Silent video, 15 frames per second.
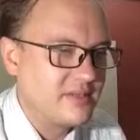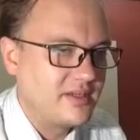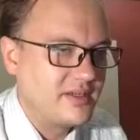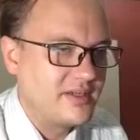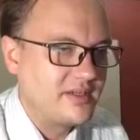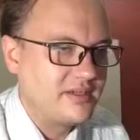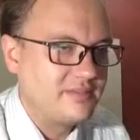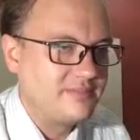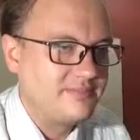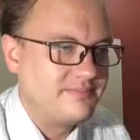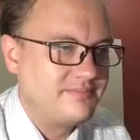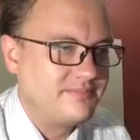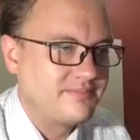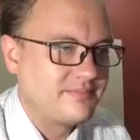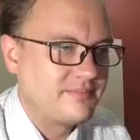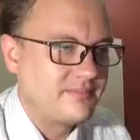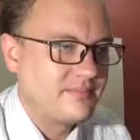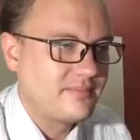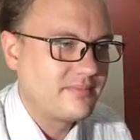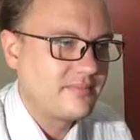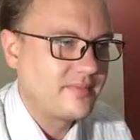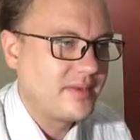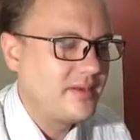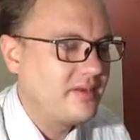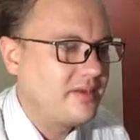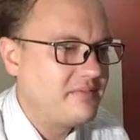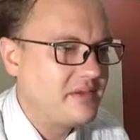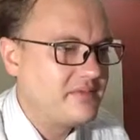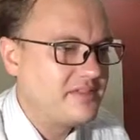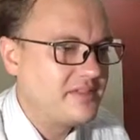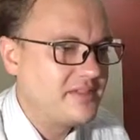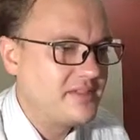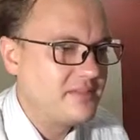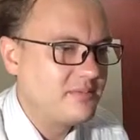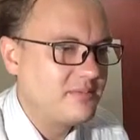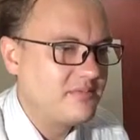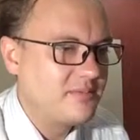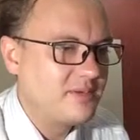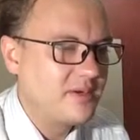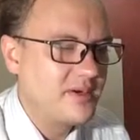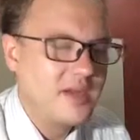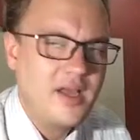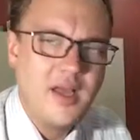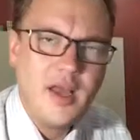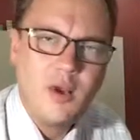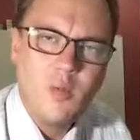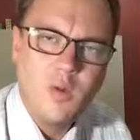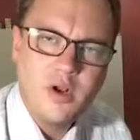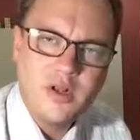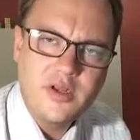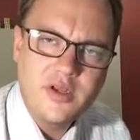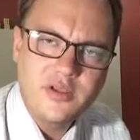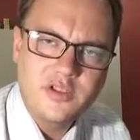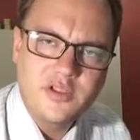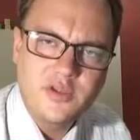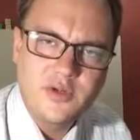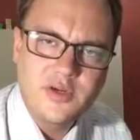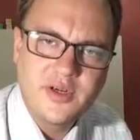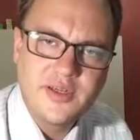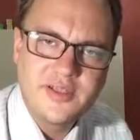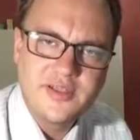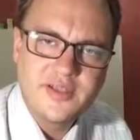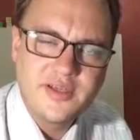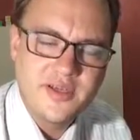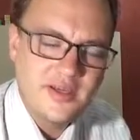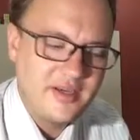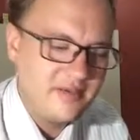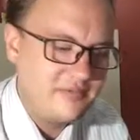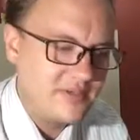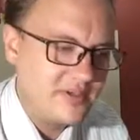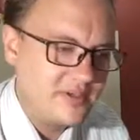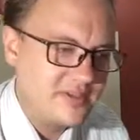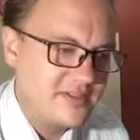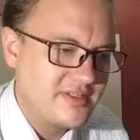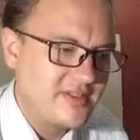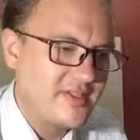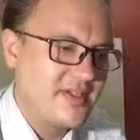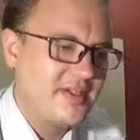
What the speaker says: But I've never seen that before. What are your stories, viewers?